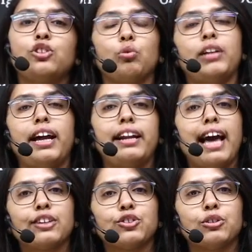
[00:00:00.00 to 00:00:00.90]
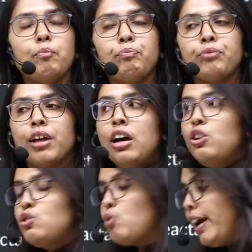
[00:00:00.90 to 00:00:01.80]
their reaction? So
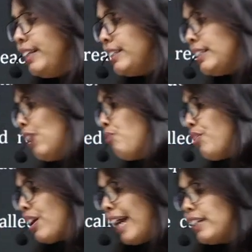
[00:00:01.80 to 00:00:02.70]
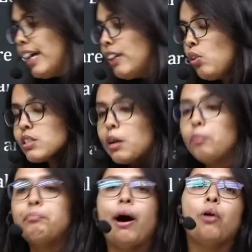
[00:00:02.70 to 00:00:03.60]
instead of writing those
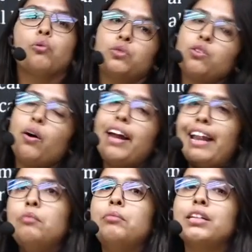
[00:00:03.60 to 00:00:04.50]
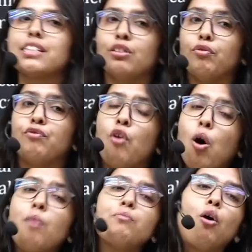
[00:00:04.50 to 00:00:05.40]
compounds or elements in the form
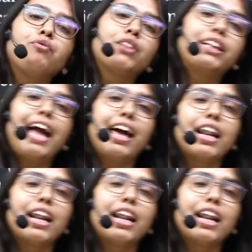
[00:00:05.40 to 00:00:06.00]
of their